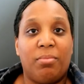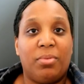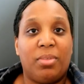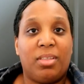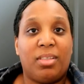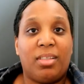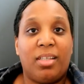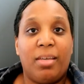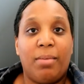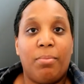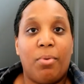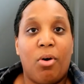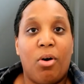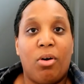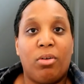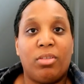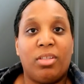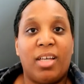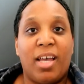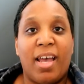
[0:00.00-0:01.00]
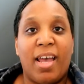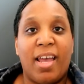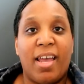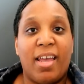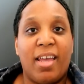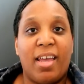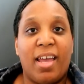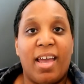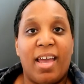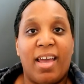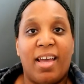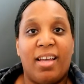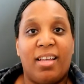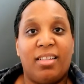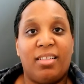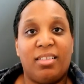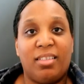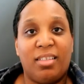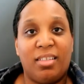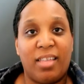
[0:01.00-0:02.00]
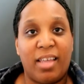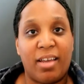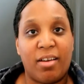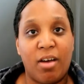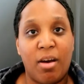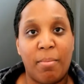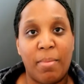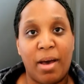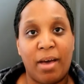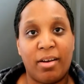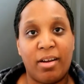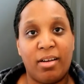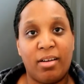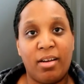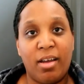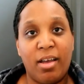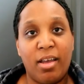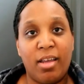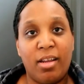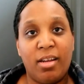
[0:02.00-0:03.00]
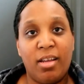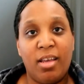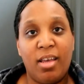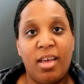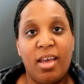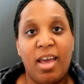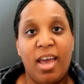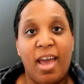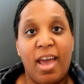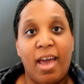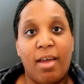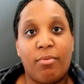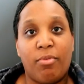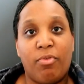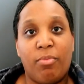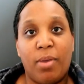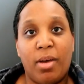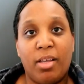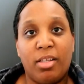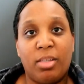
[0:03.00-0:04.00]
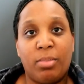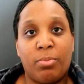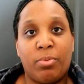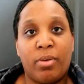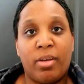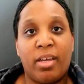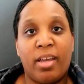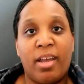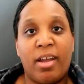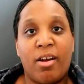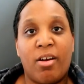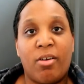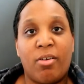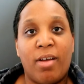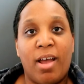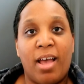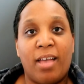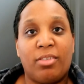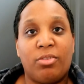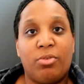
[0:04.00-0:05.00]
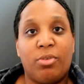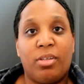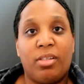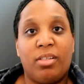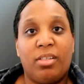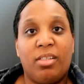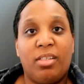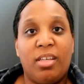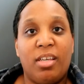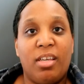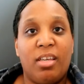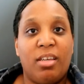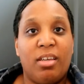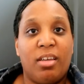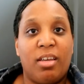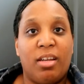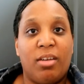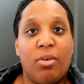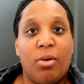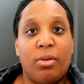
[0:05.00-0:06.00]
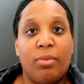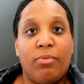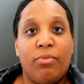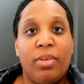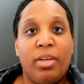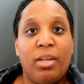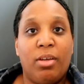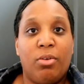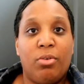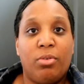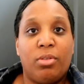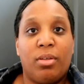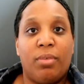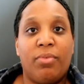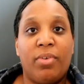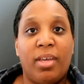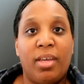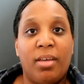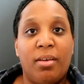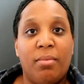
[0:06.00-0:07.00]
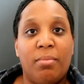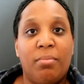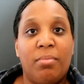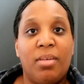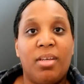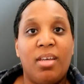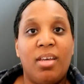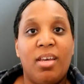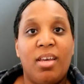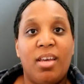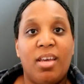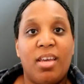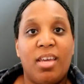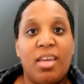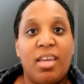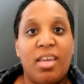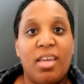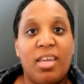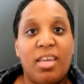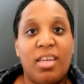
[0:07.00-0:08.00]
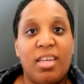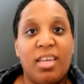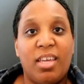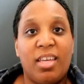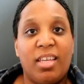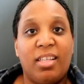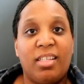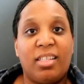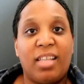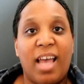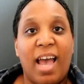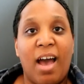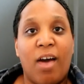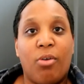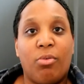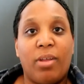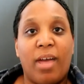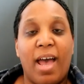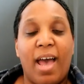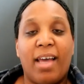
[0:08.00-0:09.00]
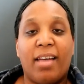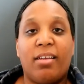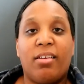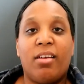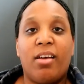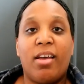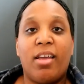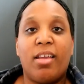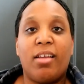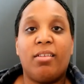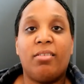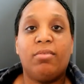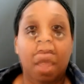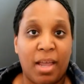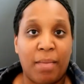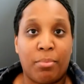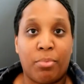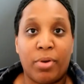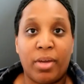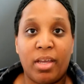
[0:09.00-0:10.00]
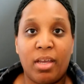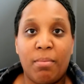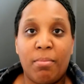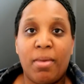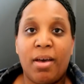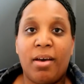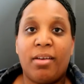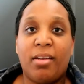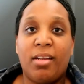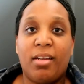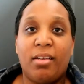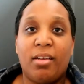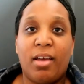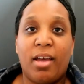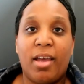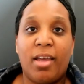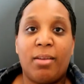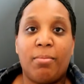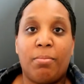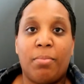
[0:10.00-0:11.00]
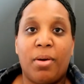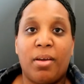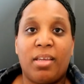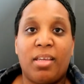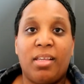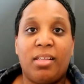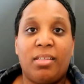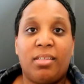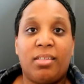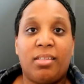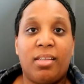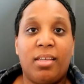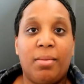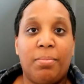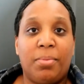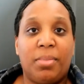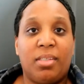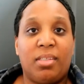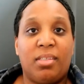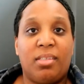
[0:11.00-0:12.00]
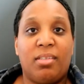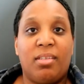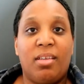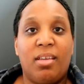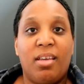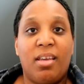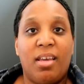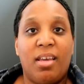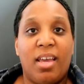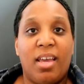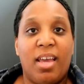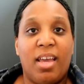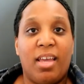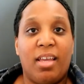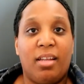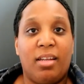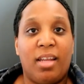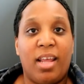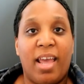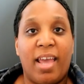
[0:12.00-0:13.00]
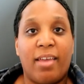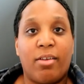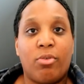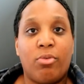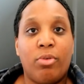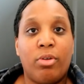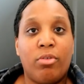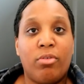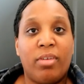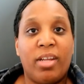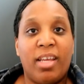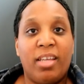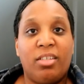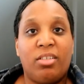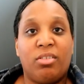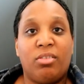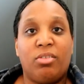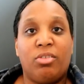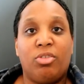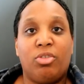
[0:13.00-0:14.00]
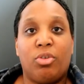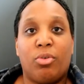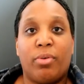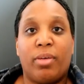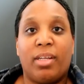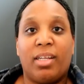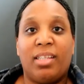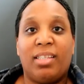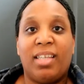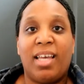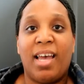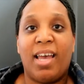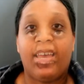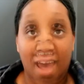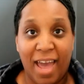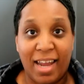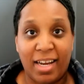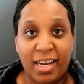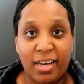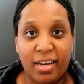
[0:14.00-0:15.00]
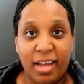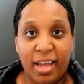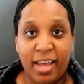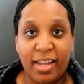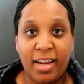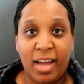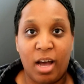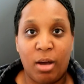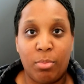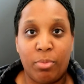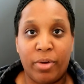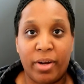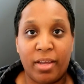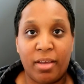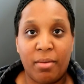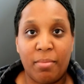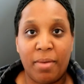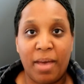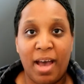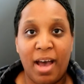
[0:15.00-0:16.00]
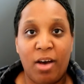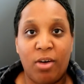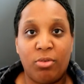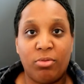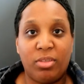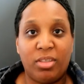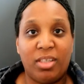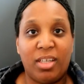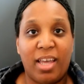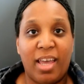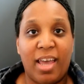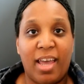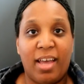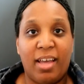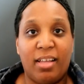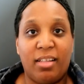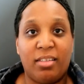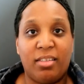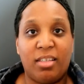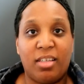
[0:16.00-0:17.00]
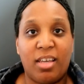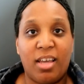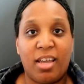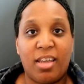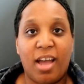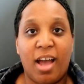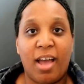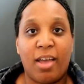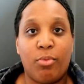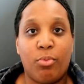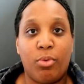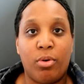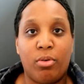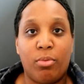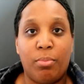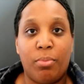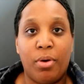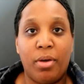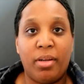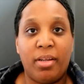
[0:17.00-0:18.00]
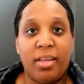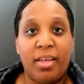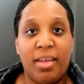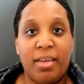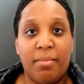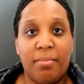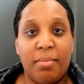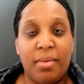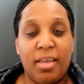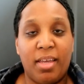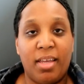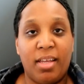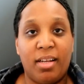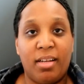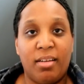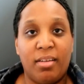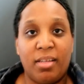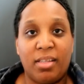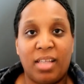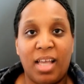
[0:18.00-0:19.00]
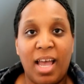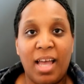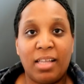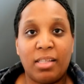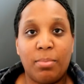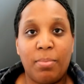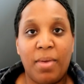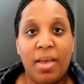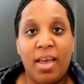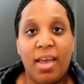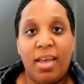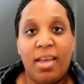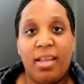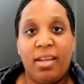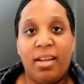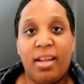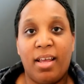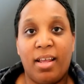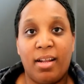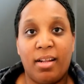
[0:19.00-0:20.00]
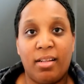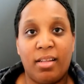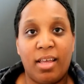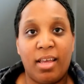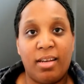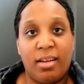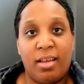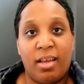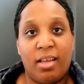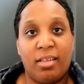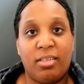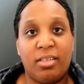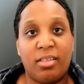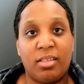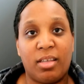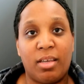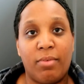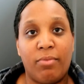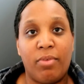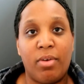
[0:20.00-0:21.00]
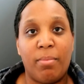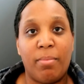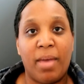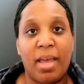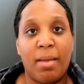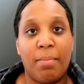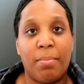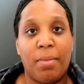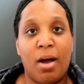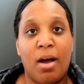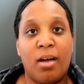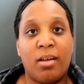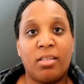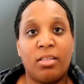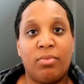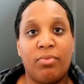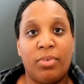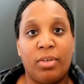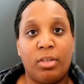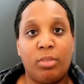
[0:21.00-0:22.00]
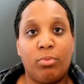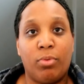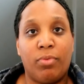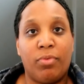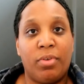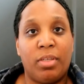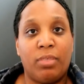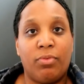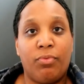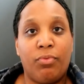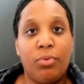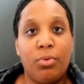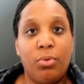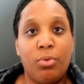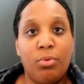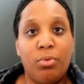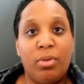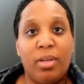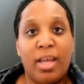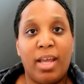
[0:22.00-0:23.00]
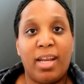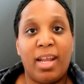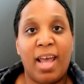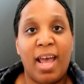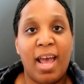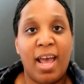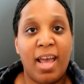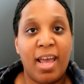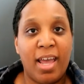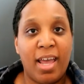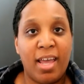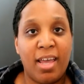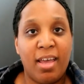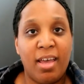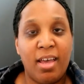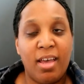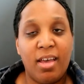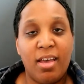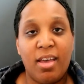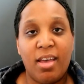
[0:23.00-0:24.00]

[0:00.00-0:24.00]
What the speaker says: sleep all day and they come out at night. And with my Springhare, as you can see in all the videos of him, he is out at night. I bring him out at night, but he sleeps in a critter nation during the day. And at night, I'll bring him out and I will put him in his eggs pen, and then I just give him a box filled with his food and hay